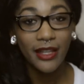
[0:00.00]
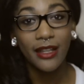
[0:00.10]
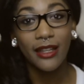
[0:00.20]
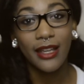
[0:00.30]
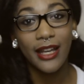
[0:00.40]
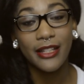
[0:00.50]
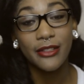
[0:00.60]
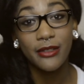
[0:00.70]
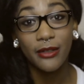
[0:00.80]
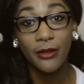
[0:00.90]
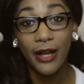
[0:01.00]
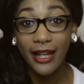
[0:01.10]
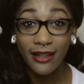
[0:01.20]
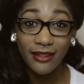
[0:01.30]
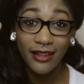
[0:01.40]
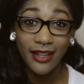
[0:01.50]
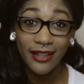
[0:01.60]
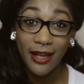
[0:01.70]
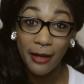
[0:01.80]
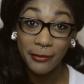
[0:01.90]
Yeah, so I
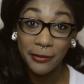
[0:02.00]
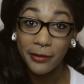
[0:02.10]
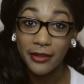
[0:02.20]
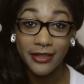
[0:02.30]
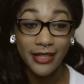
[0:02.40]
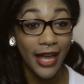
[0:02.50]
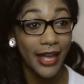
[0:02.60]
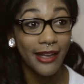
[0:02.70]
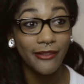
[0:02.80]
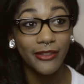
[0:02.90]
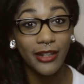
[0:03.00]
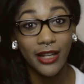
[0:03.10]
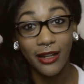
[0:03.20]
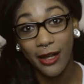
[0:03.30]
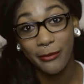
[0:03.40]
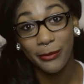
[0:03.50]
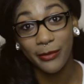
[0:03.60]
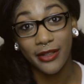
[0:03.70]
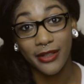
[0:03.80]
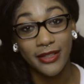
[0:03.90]
collect comic books. I have a lot of comic
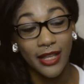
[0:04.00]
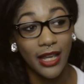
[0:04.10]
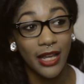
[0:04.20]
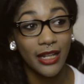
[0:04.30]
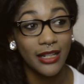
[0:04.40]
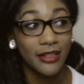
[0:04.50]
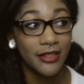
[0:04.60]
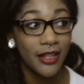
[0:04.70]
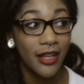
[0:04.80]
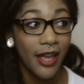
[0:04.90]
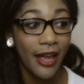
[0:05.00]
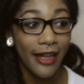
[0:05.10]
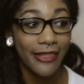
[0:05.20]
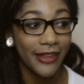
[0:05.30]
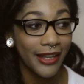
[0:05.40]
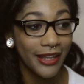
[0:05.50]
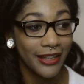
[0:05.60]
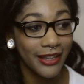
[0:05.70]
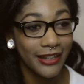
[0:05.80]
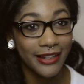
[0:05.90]
books, and I think I
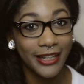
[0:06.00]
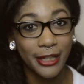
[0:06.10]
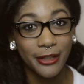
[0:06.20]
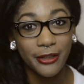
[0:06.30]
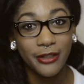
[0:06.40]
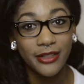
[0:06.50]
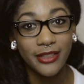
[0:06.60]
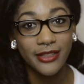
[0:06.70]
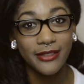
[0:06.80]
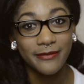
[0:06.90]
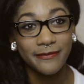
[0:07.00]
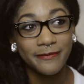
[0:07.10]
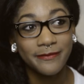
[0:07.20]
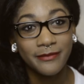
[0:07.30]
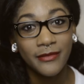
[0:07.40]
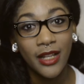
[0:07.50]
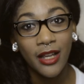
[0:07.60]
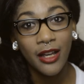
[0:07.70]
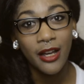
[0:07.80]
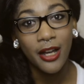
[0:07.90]
got like a good
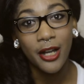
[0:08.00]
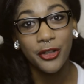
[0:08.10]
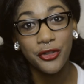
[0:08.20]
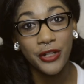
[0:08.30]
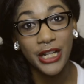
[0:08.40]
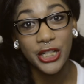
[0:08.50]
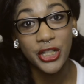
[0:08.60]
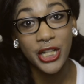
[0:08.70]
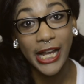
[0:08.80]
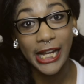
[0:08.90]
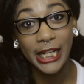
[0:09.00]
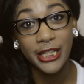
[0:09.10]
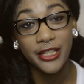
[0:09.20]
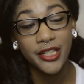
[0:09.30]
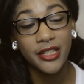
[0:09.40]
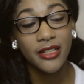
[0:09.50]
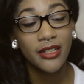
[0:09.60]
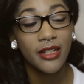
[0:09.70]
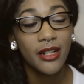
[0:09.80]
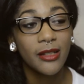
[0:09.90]
100 and change,
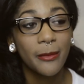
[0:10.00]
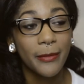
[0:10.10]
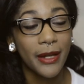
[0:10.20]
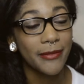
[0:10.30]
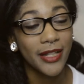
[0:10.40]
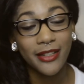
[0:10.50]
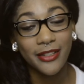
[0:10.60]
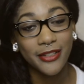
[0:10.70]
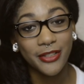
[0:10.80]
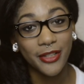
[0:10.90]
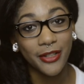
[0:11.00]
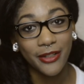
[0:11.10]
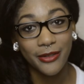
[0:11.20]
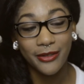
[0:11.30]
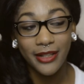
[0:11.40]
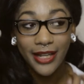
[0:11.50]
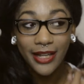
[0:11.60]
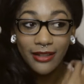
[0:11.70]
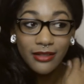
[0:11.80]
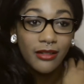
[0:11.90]
but I'm not going to show you
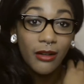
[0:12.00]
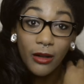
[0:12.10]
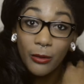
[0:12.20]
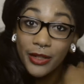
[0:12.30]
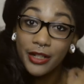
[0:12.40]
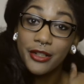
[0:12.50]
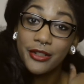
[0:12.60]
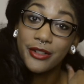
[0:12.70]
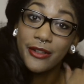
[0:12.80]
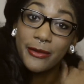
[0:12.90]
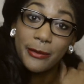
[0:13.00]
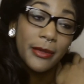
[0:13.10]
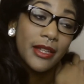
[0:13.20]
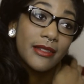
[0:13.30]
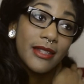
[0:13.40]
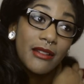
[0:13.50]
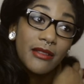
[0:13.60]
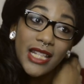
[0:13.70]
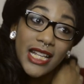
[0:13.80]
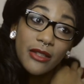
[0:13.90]
like all 100 of them because that
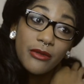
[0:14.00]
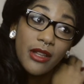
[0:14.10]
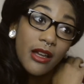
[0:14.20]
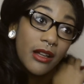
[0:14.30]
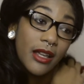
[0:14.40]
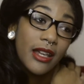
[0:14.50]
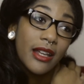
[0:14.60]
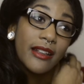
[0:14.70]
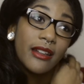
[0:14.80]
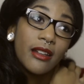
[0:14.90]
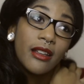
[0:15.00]
will take too long, and